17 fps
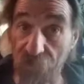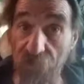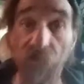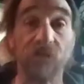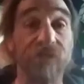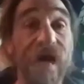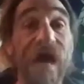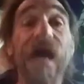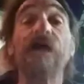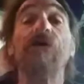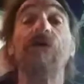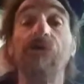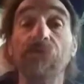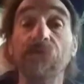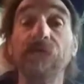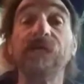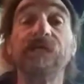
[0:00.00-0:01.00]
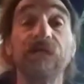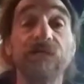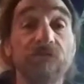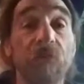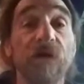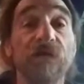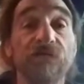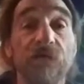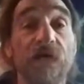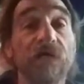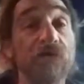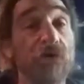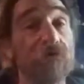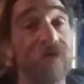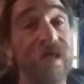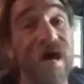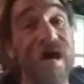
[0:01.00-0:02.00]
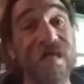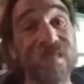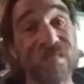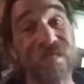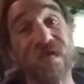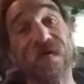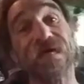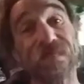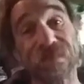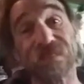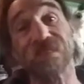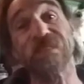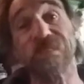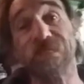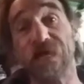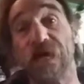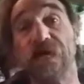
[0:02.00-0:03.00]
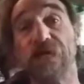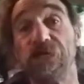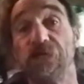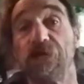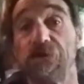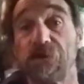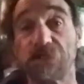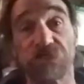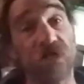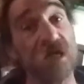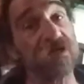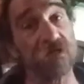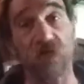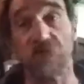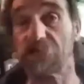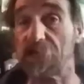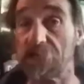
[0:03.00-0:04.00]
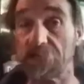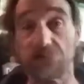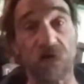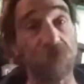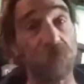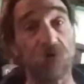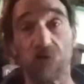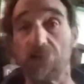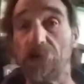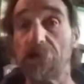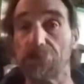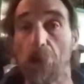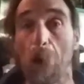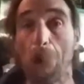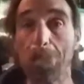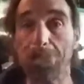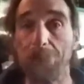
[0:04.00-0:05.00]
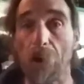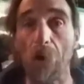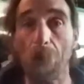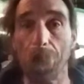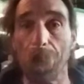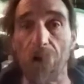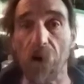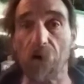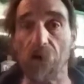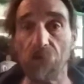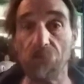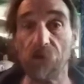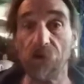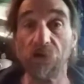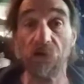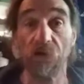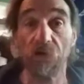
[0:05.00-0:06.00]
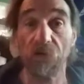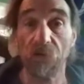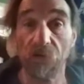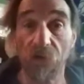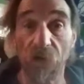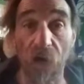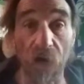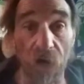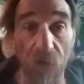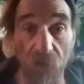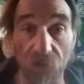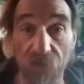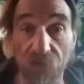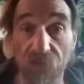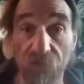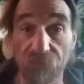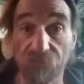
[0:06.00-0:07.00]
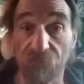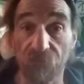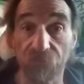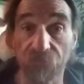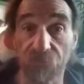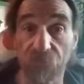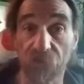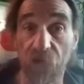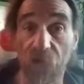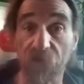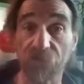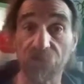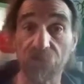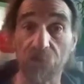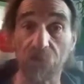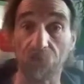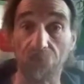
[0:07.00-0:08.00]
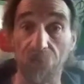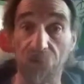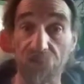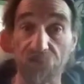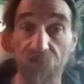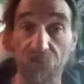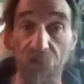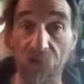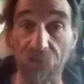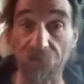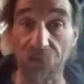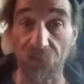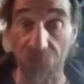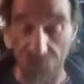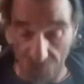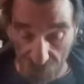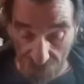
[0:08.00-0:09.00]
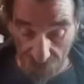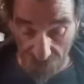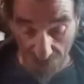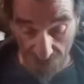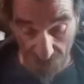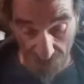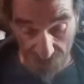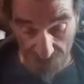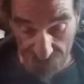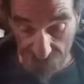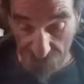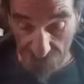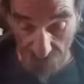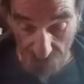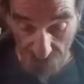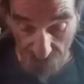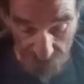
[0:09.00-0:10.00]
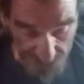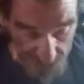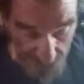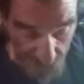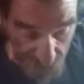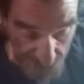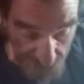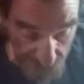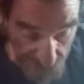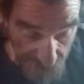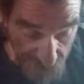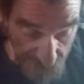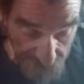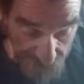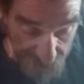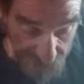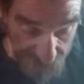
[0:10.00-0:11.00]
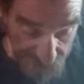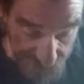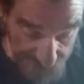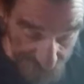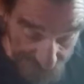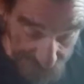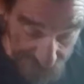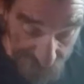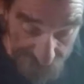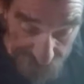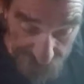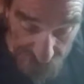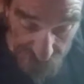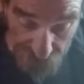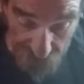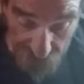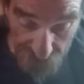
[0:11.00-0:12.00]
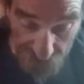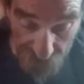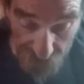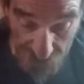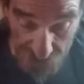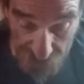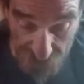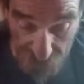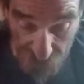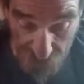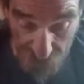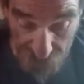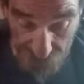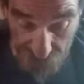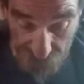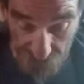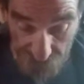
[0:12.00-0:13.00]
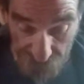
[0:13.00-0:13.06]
Not only does Monsanto not get the 10-year extension, it's like double clutch, boom, boom. Kind of sucker punched him, I think. I really thought that tells me, ladies and gentlemen,